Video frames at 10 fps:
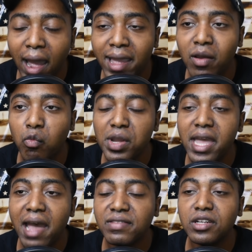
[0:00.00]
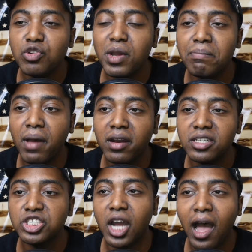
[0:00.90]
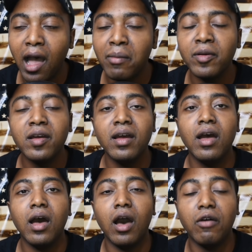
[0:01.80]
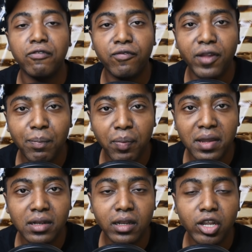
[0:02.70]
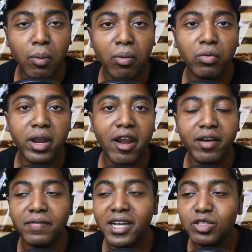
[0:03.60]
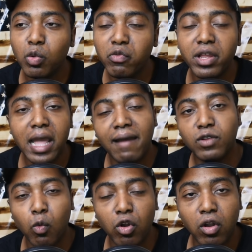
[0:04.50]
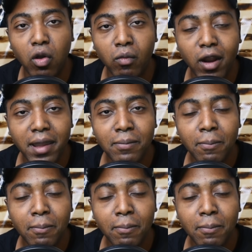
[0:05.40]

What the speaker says: right, we have to do a better job of flipping the liberal narrative. That's what we really have to work on,